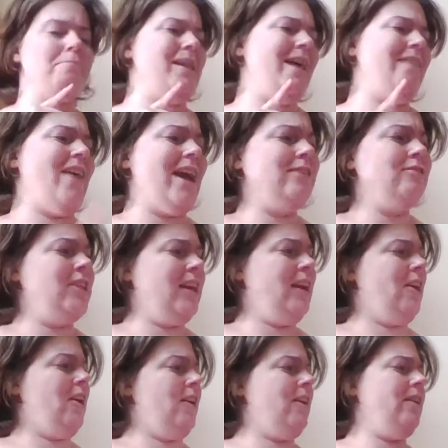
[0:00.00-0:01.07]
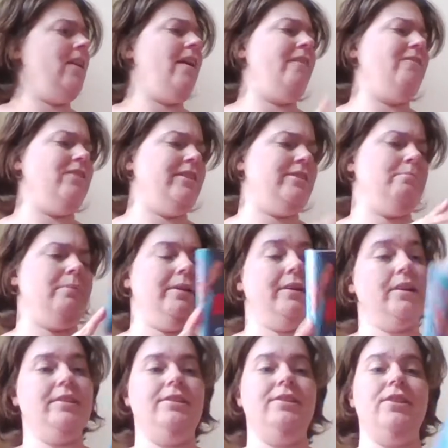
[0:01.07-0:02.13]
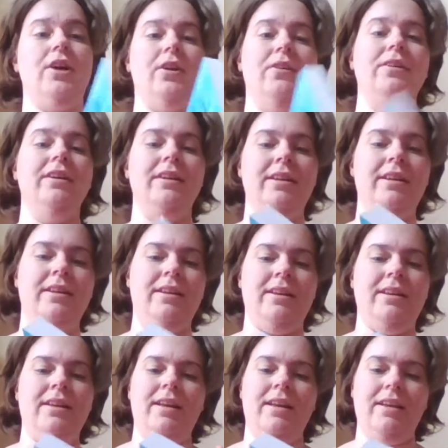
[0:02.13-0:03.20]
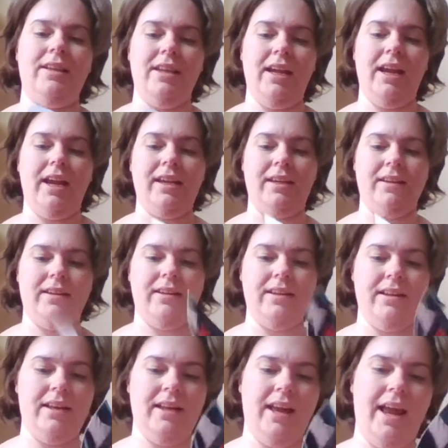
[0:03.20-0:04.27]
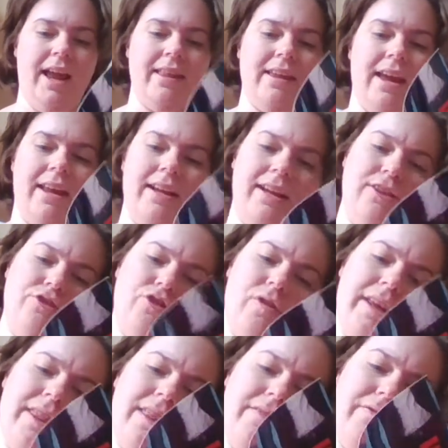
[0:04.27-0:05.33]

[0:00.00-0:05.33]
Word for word: but I've actually heard of this book, so yay! And then enjoy the